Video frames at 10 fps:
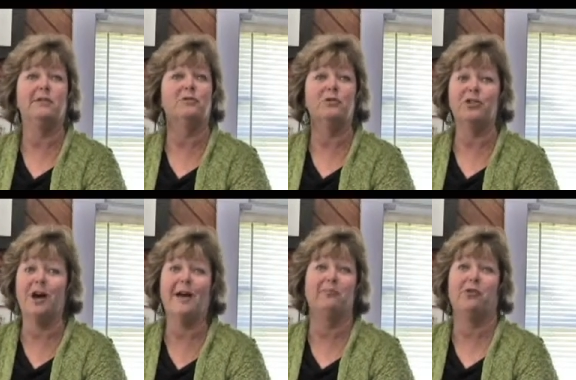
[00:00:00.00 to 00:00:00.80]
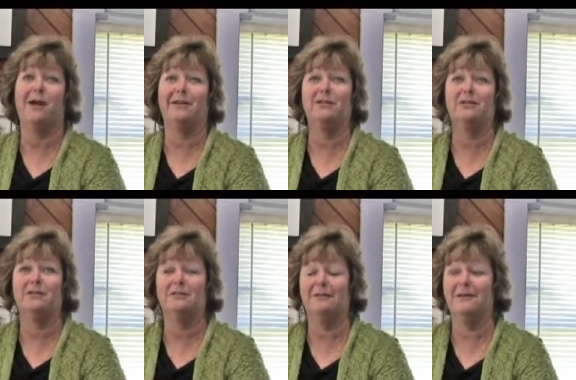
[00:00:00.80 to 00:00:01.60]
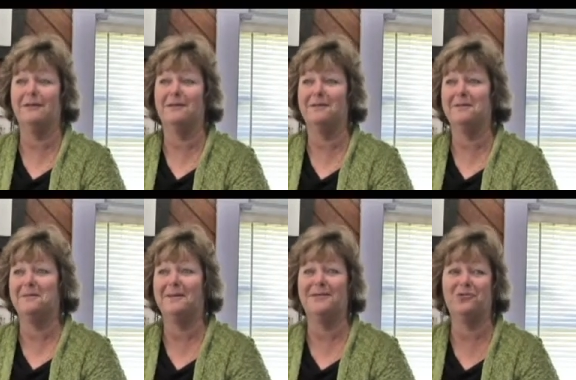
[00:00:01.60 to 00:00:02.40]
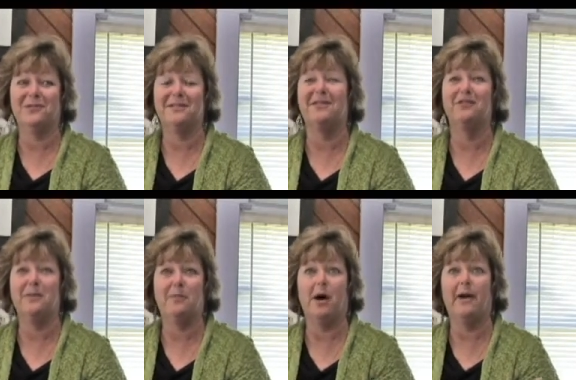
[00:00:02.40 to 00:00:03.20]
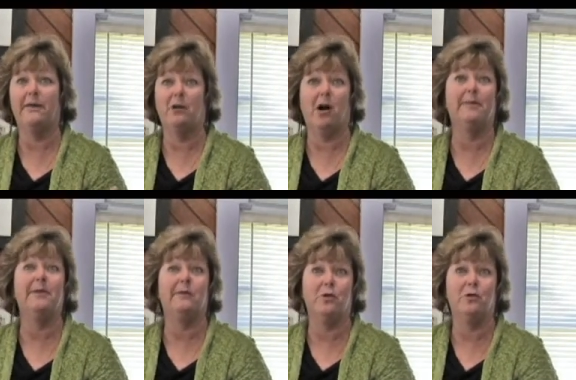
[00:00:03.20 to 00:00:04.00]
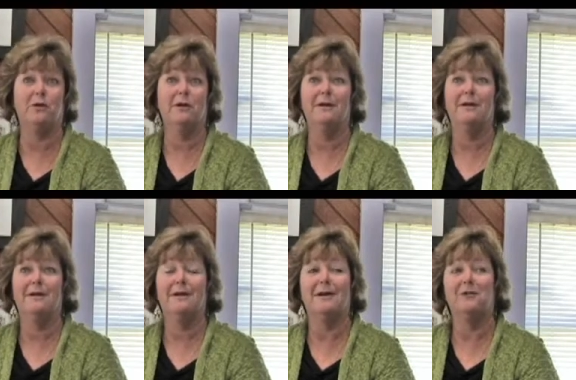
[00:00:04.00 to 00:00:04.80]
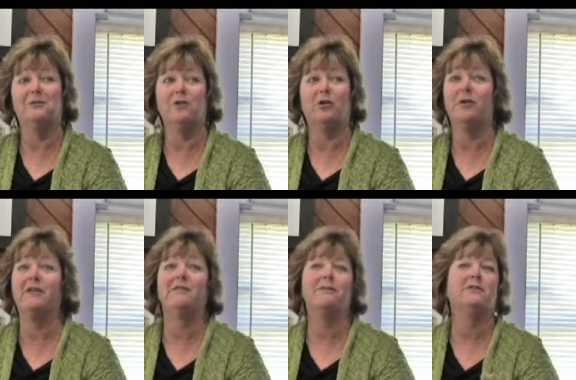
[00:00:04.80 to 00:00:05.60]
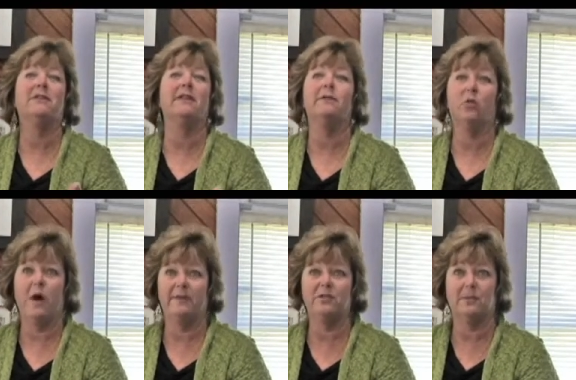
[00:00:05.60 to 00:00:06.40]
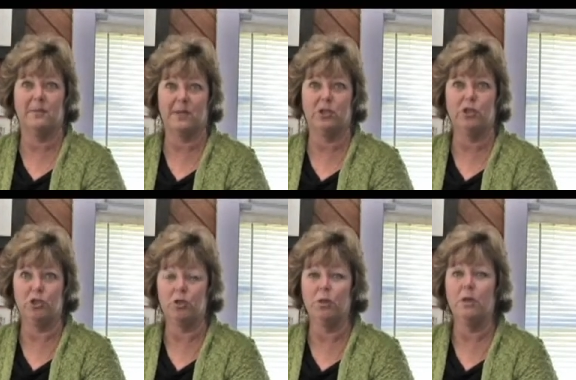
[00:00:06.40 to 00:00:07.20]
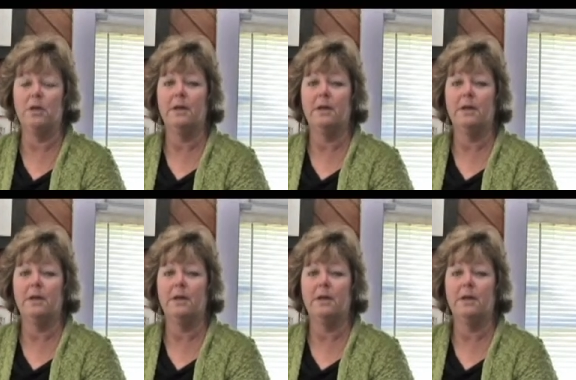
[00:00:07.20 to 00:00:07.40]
It was not practiced, interestingly, by the common folk. It was only to give the wives something to do.